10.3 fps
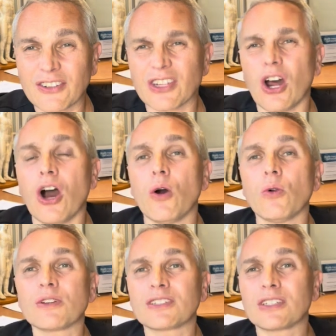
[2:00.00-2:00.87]
that are
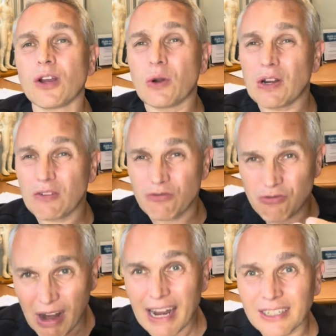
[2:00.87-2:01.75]
also
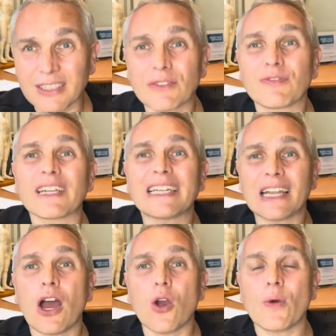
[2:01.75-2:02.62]
relatively
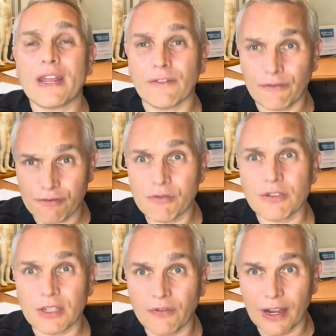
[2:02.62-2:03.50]
low in
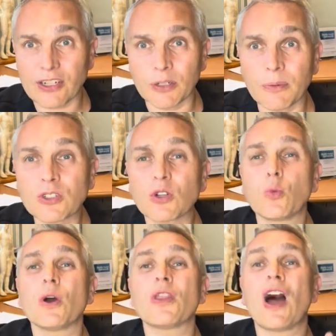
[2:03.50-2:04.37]
fruits and vegetables
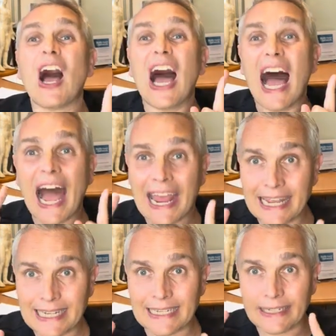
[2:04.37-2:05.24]
were the
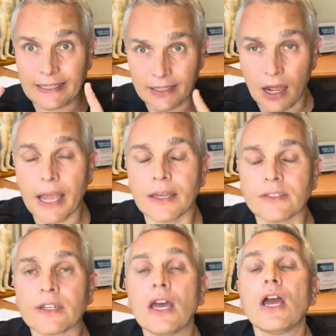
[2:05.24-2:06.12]
highest
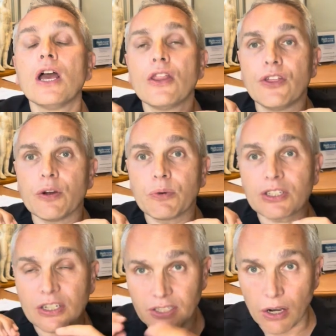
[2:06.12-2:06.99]
diet that was
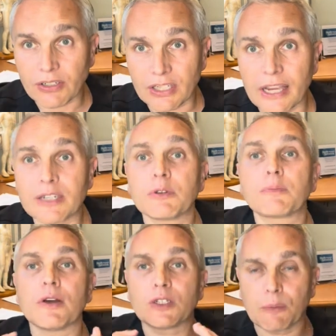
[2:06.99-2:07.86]
associated with
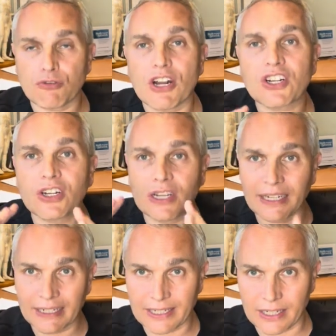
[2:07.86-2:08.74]
both depression and
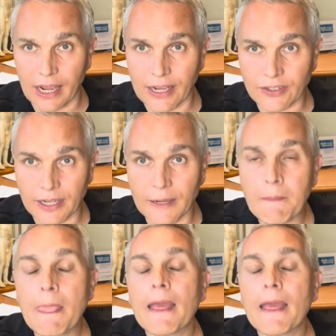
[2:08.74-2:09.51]
anxiety.